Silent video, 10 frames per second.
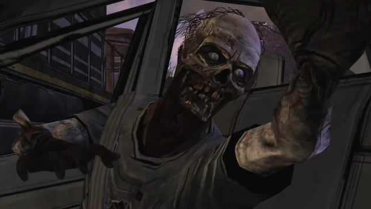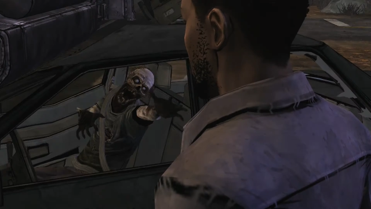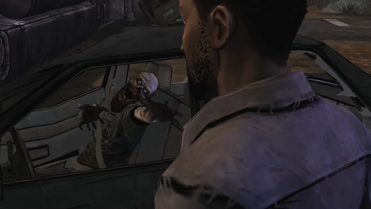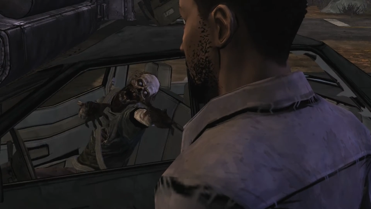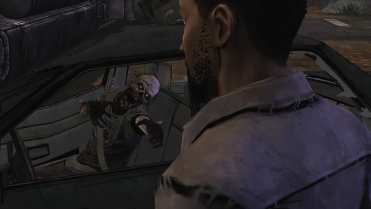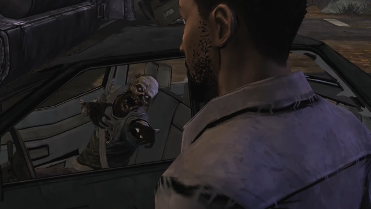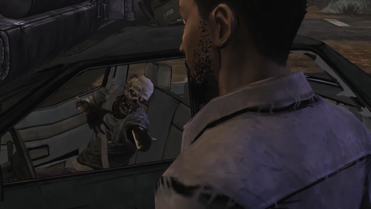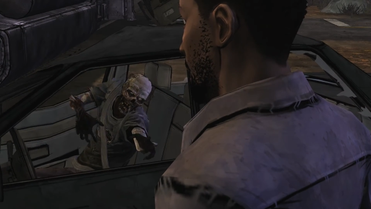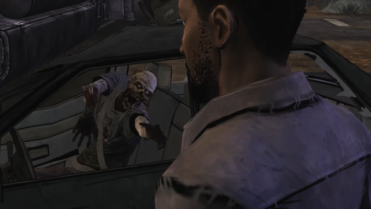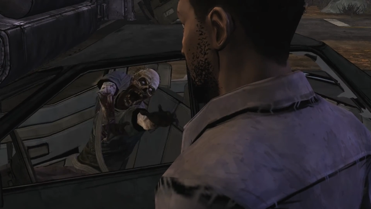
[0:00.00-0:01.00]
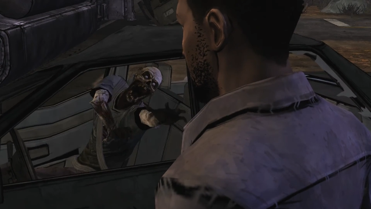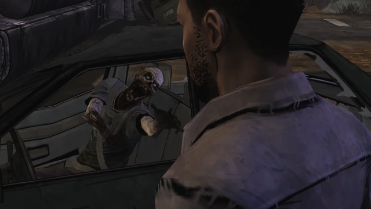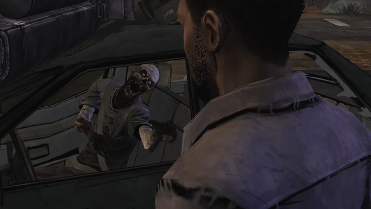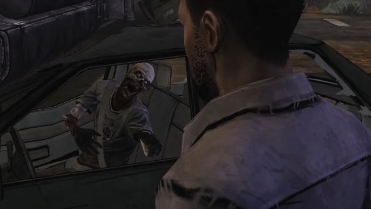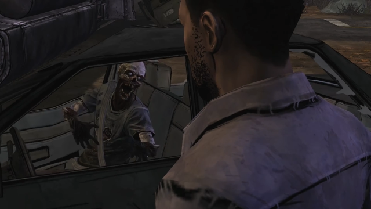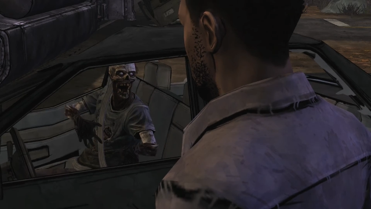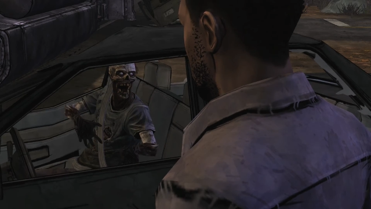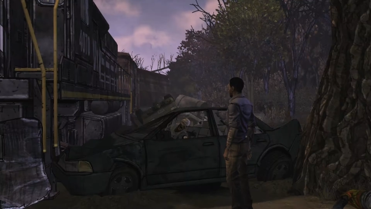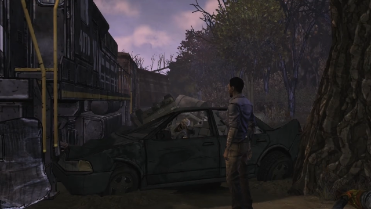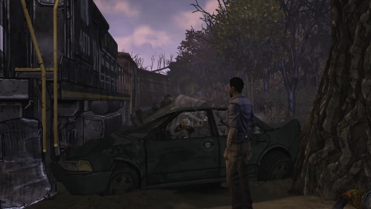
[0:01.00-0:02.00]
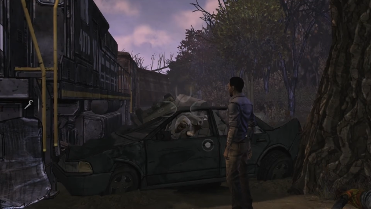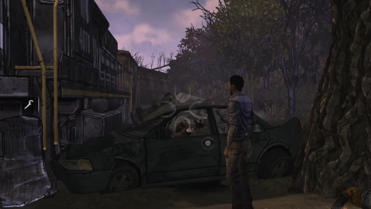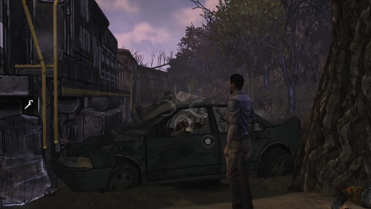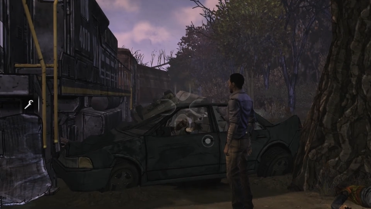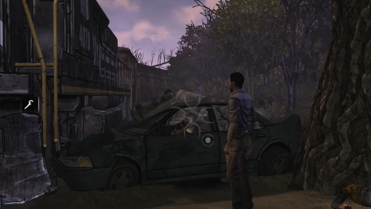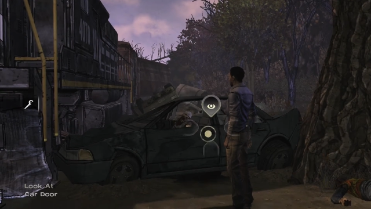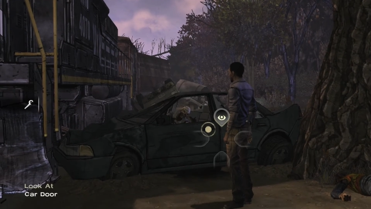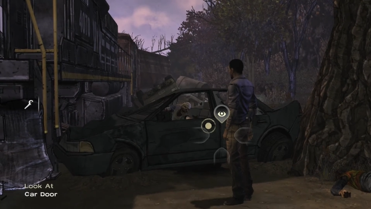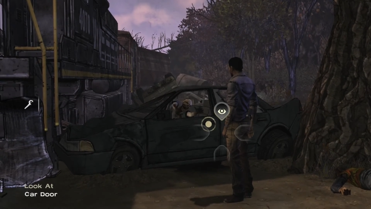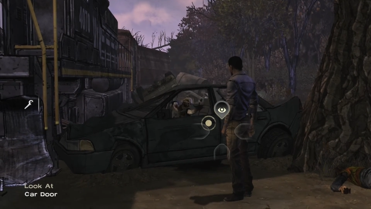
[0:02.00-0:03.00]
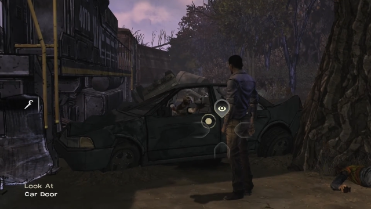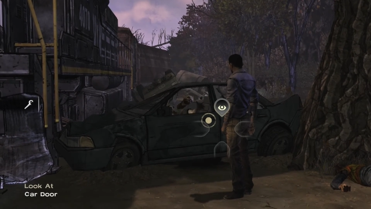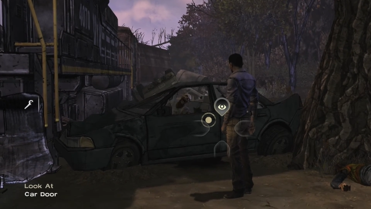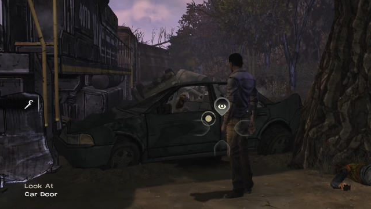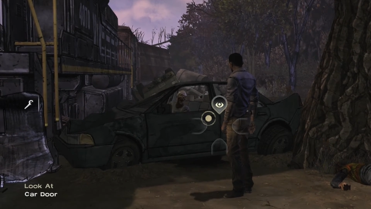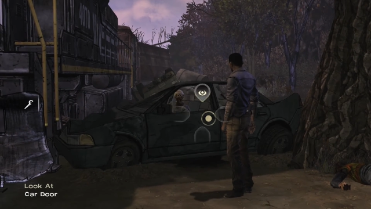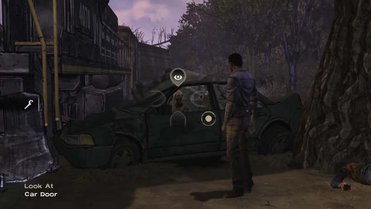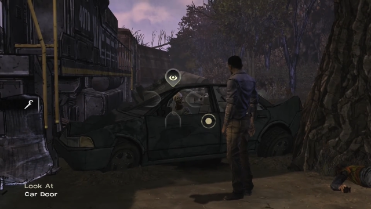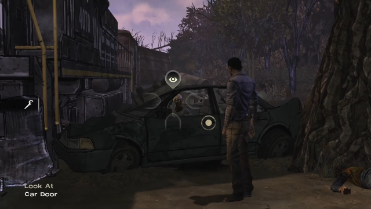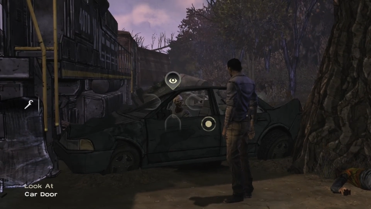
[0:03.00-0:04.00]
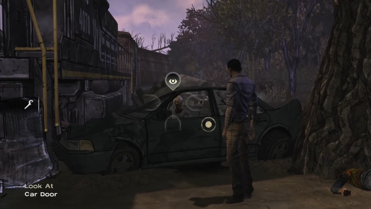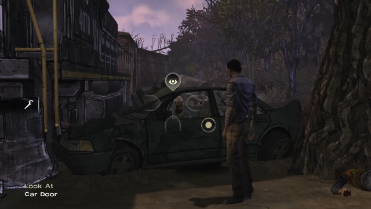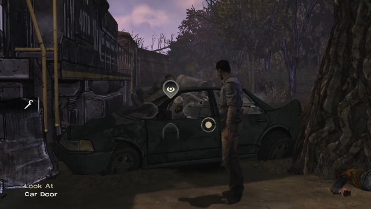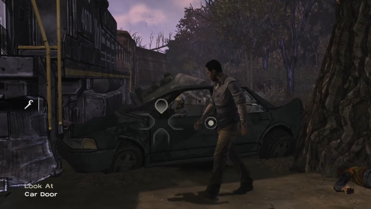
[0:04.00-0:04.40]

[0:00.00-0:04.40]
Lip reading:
Nobody's mouth can be seen.